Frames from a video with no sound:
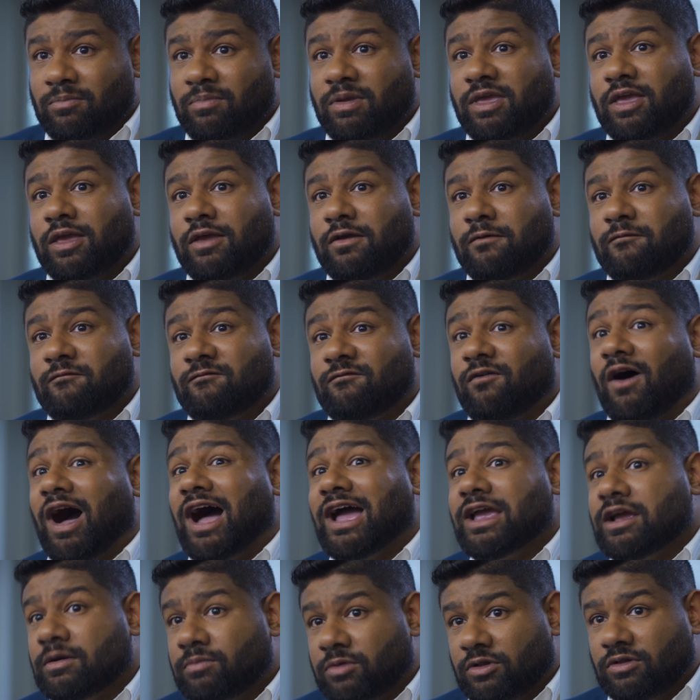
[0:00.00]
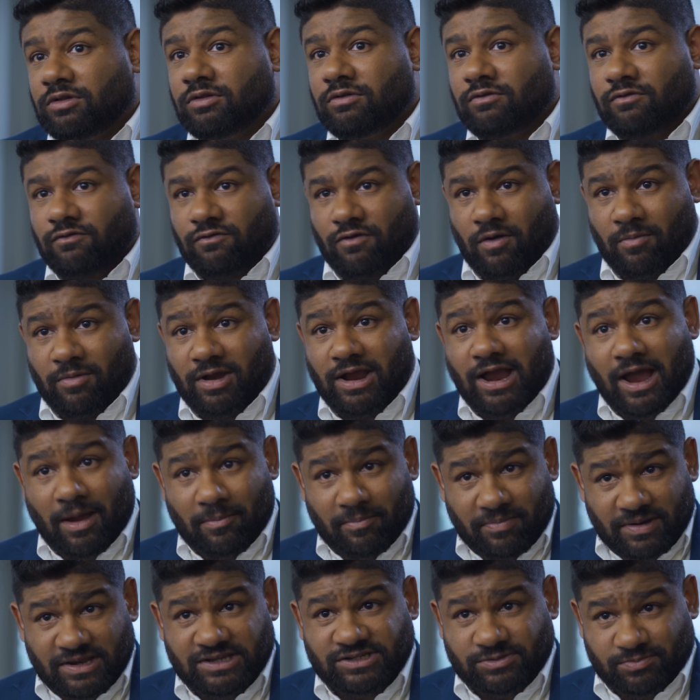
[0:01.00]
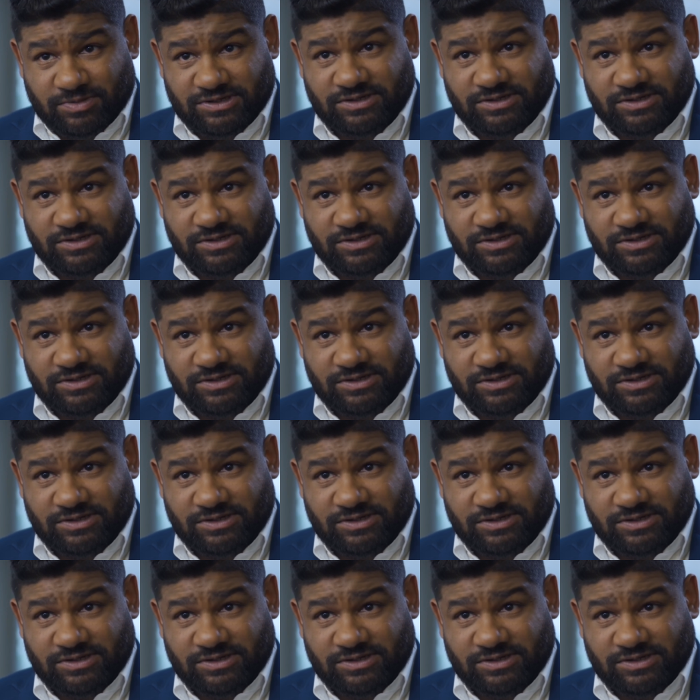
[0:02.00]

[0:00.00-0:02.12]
viable from a company's